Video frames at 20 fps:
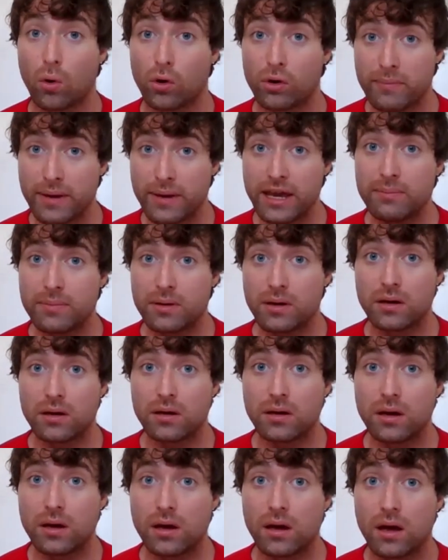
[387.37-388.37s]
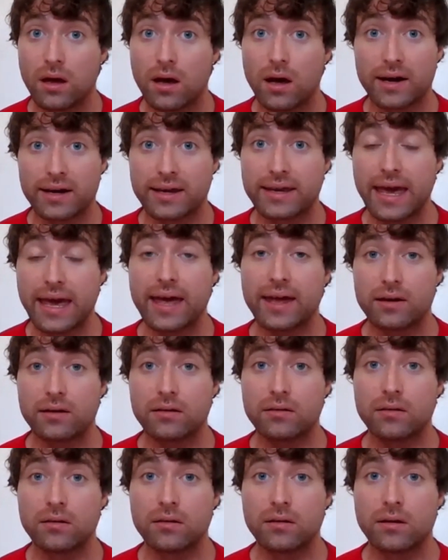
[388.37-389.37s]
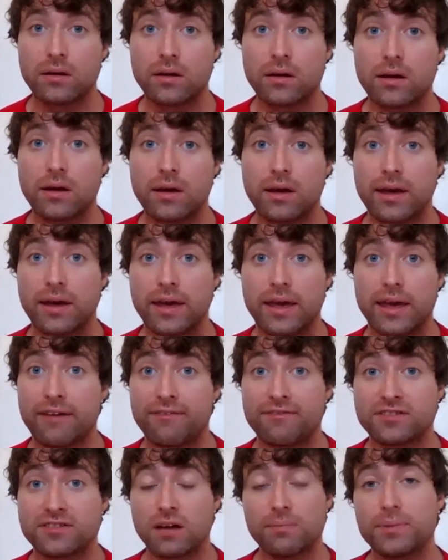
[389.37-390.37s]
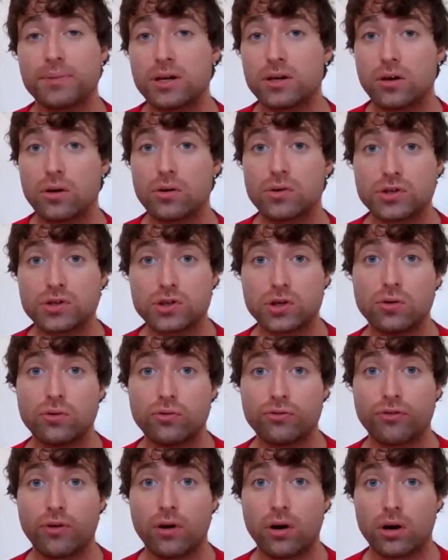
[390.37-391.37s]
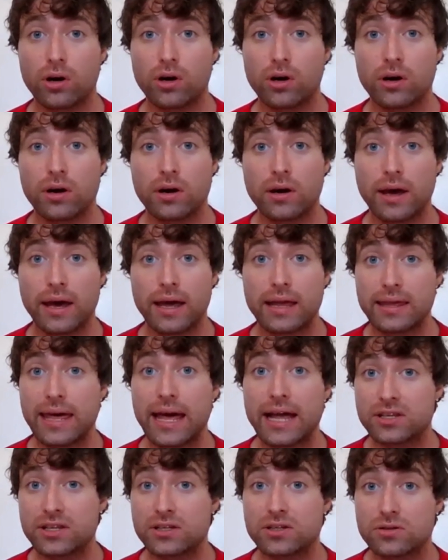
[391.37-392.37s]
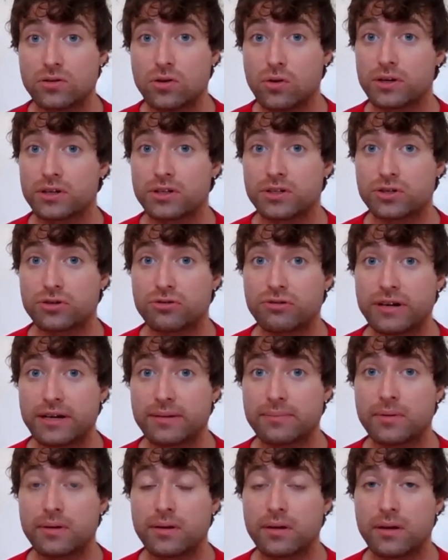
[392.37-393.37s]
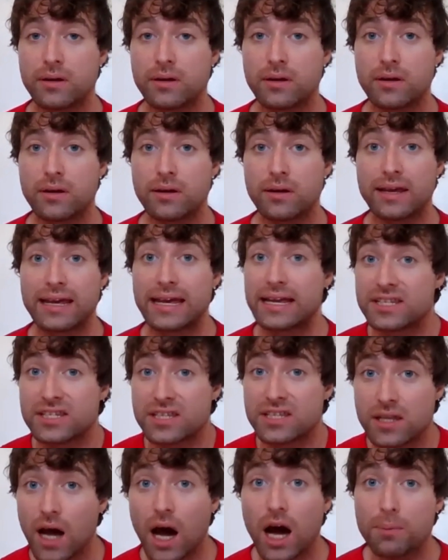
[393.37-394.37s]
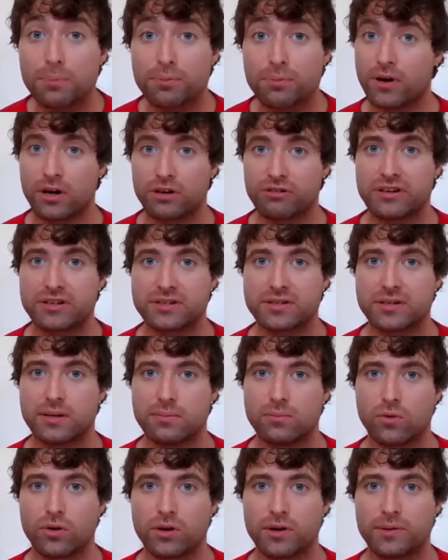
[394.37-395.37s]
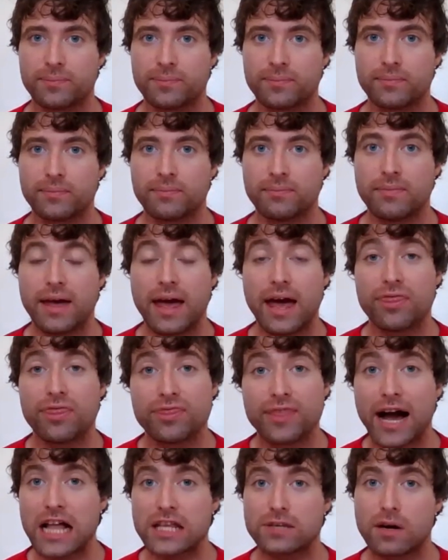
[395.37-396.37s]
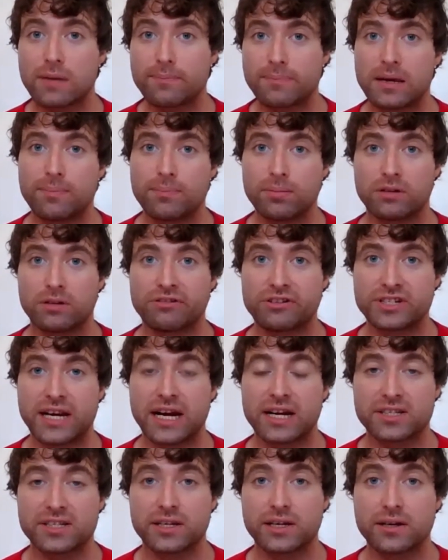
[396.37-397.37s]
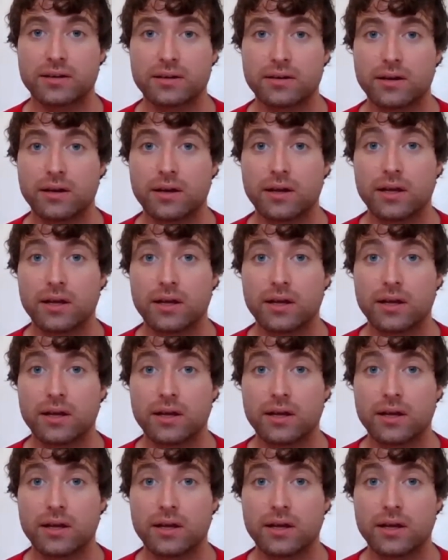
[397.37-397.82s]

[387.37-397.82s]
Or maybe, again, if something goes too far and gets too extreme, it's not progress anymore. And that's why people are rejecting it.